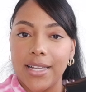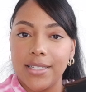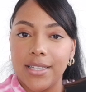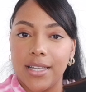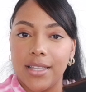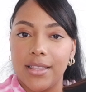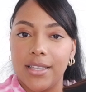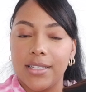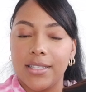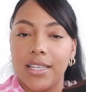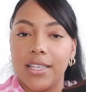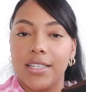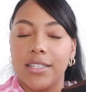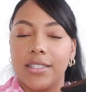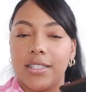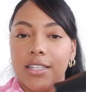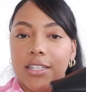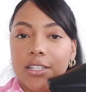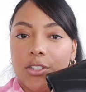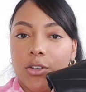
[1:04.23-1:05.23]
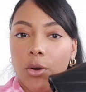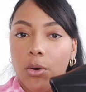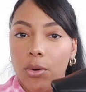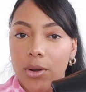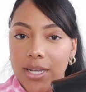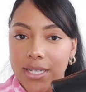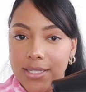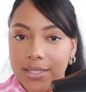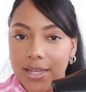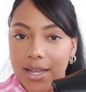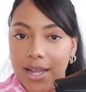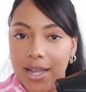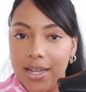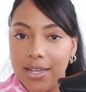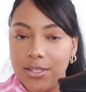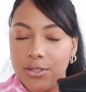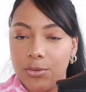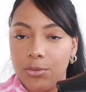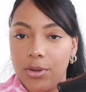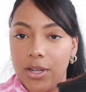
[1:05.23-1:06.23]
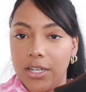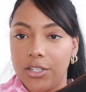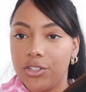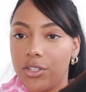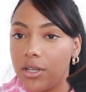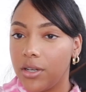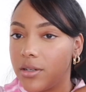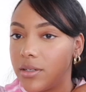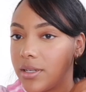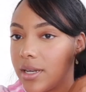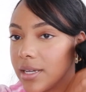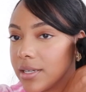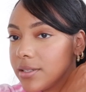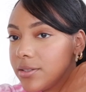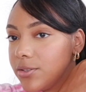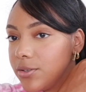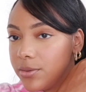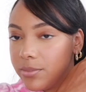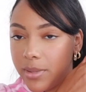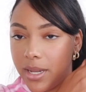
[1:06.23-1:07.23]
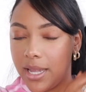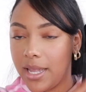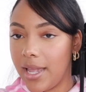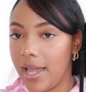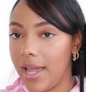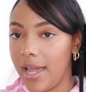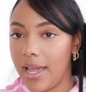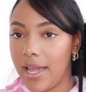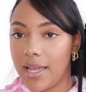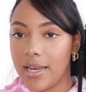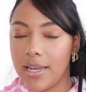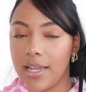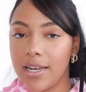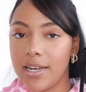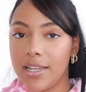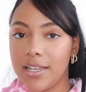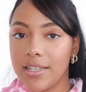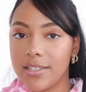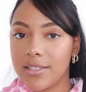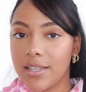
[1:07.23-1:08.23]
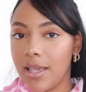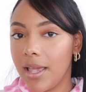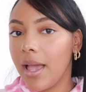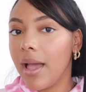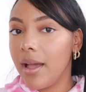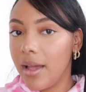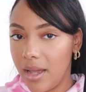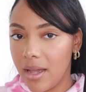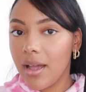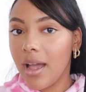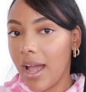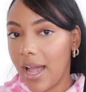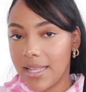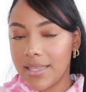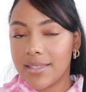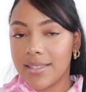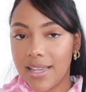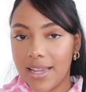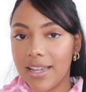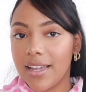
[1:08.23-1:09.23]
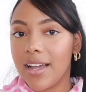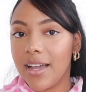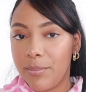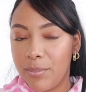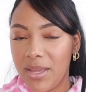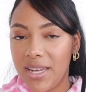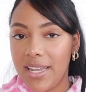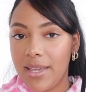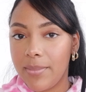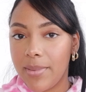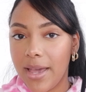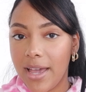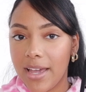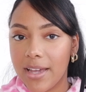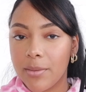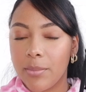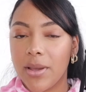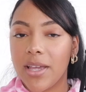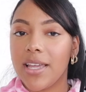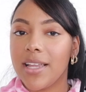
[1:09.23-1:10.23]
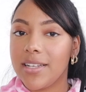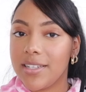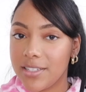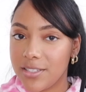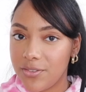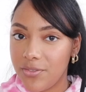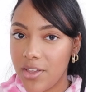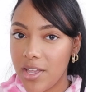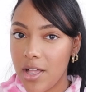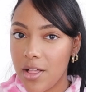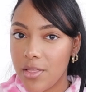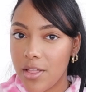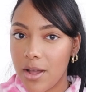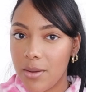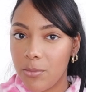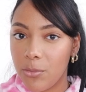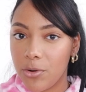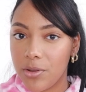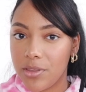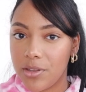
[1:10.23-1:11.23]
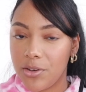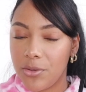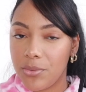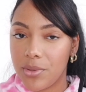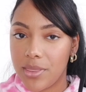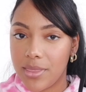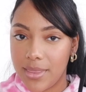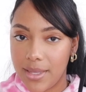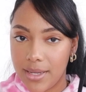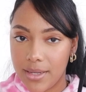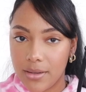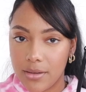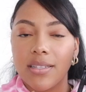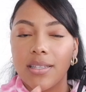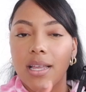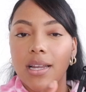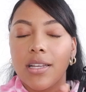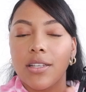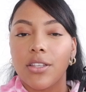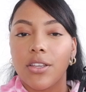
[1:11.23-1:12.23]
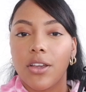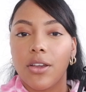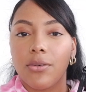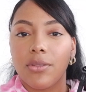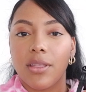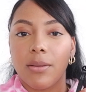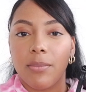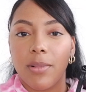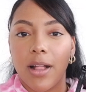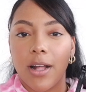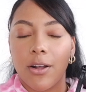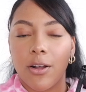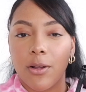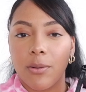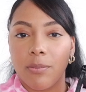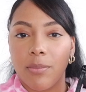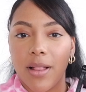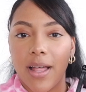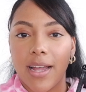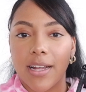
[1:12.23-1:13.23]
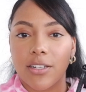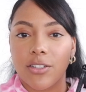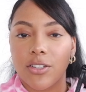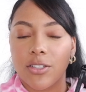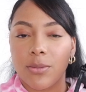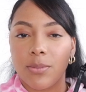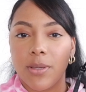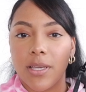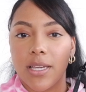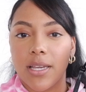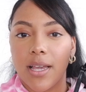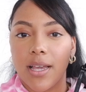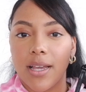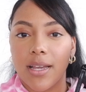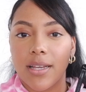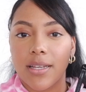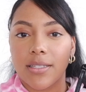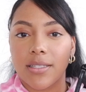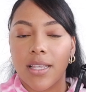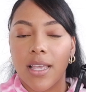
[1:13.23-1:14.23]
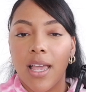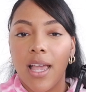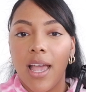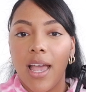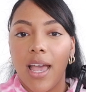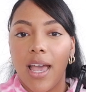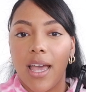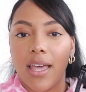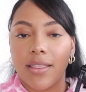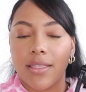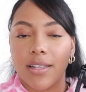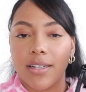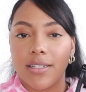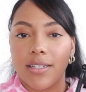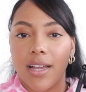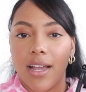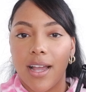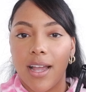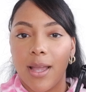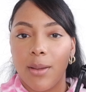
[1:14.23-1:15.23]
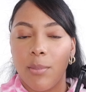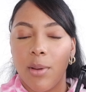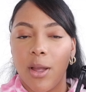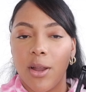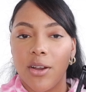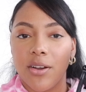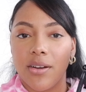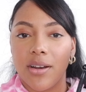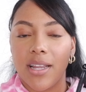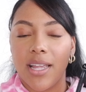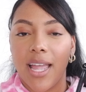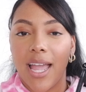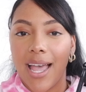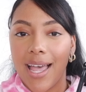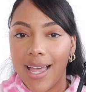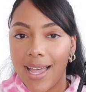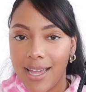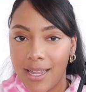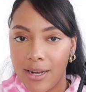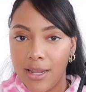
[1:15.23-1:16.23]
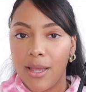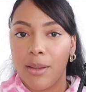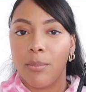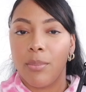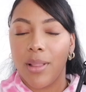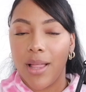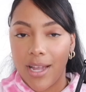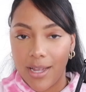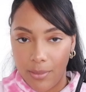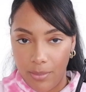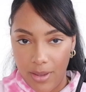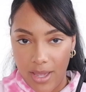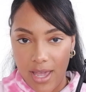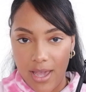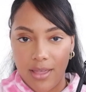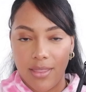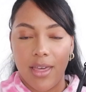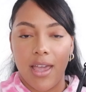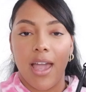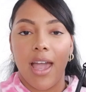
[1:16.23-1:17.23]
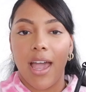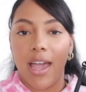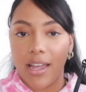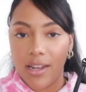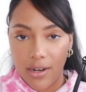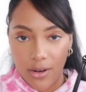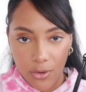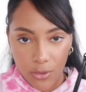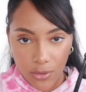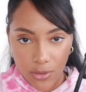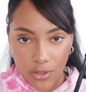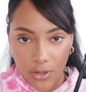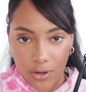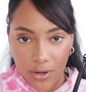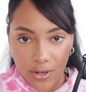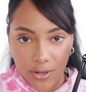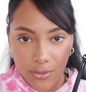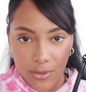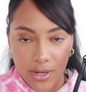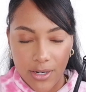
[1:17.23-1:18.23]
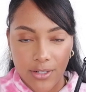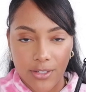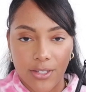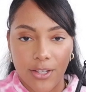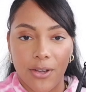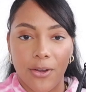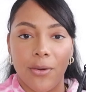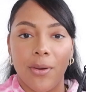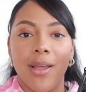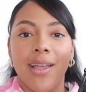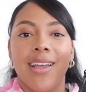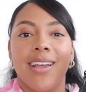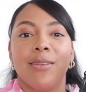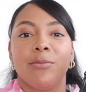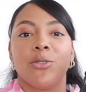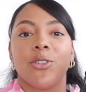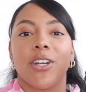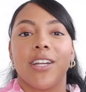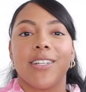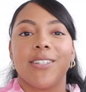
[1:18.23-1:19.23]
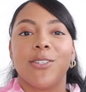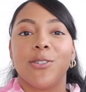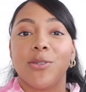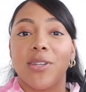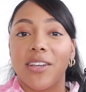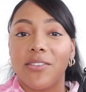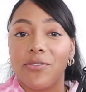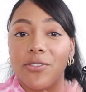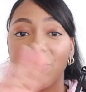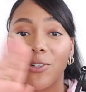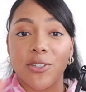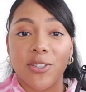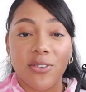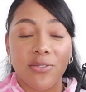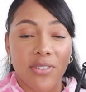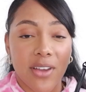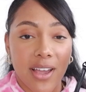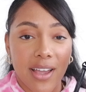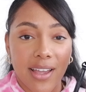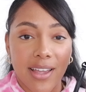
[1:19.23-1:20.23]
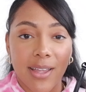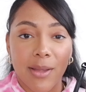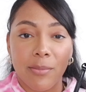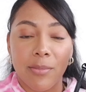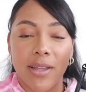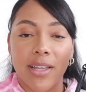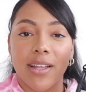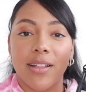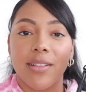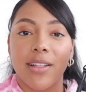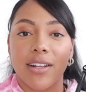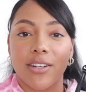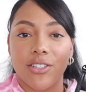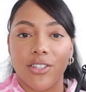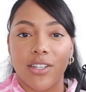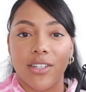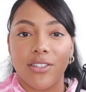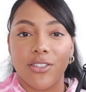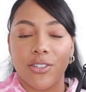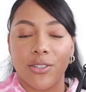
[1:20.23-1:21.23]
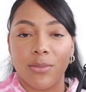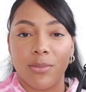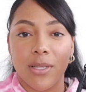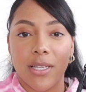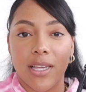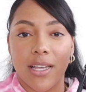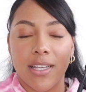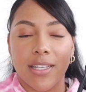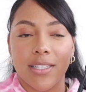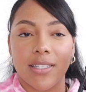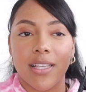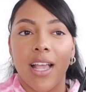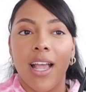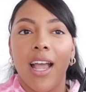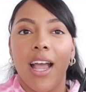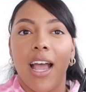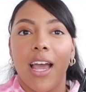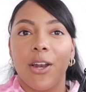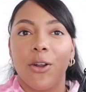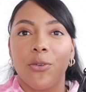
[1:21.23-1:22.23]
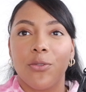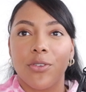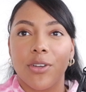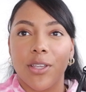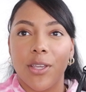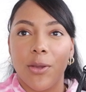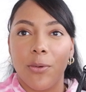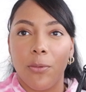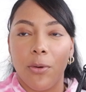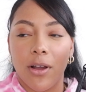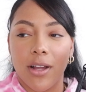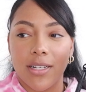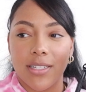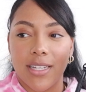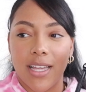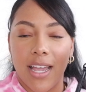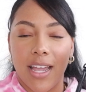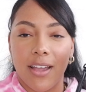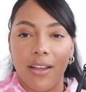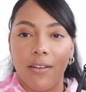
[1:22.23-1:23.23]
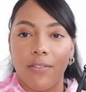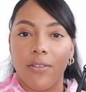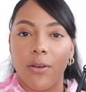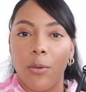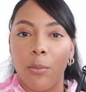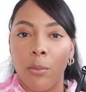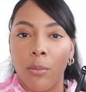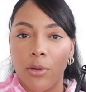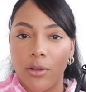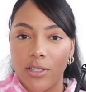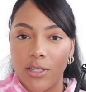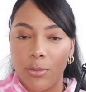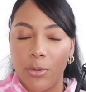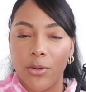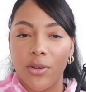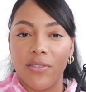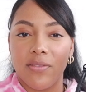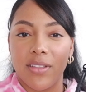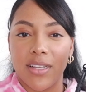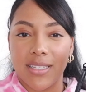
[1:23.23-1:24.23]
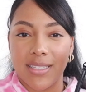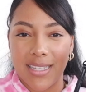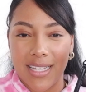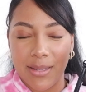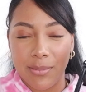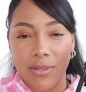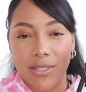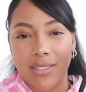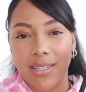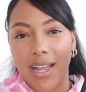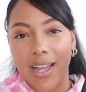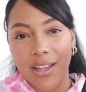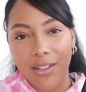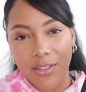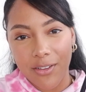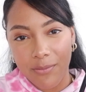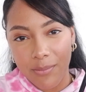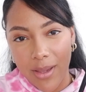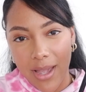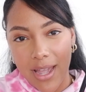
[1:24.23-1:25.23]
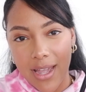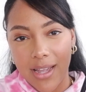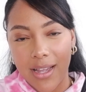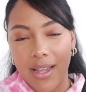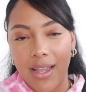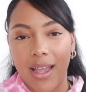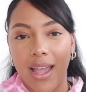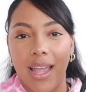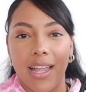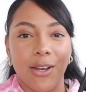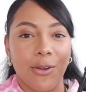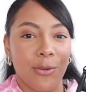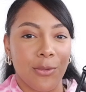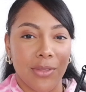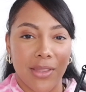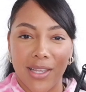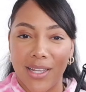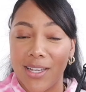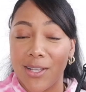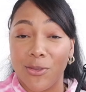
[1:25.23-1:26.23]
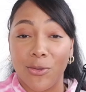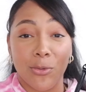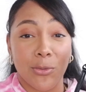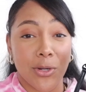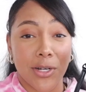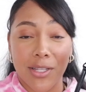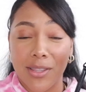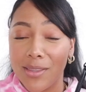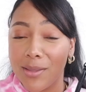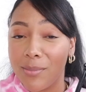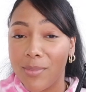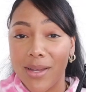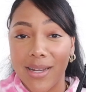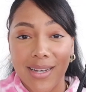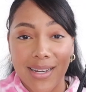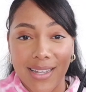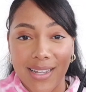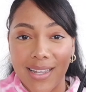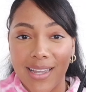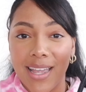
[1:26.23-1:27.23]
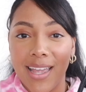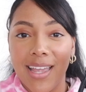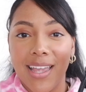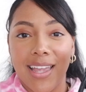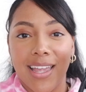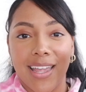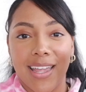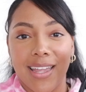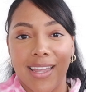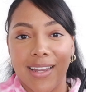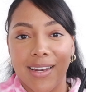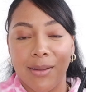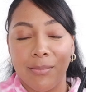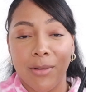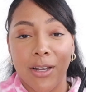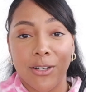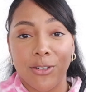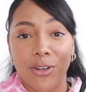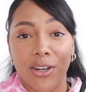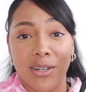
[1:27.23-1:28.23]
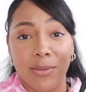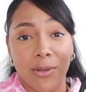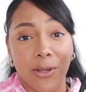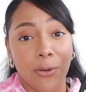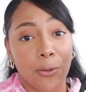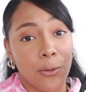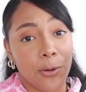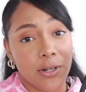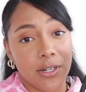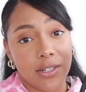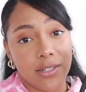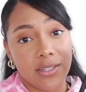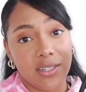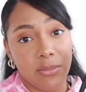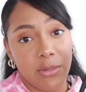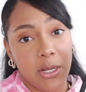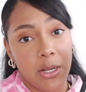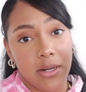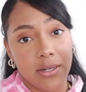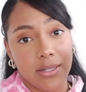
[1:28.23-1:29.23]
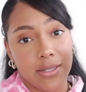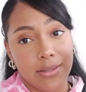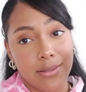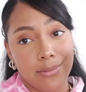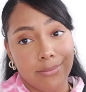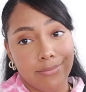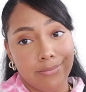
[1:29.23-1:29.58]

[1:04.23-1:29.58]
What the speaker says: I said, this is the toy size, which next to my head, it is, I'd say, a mini bag, but it does fit a lot more than you would think. I decided to go with the black on black just because at the time I already had a black bag that had gold hardware, so I'm trying to diversify my collection just because I don't really want to have multiple of the same style of bag. I don't think it's worth the money, and I'm not trying to be a hoarder, to be honest.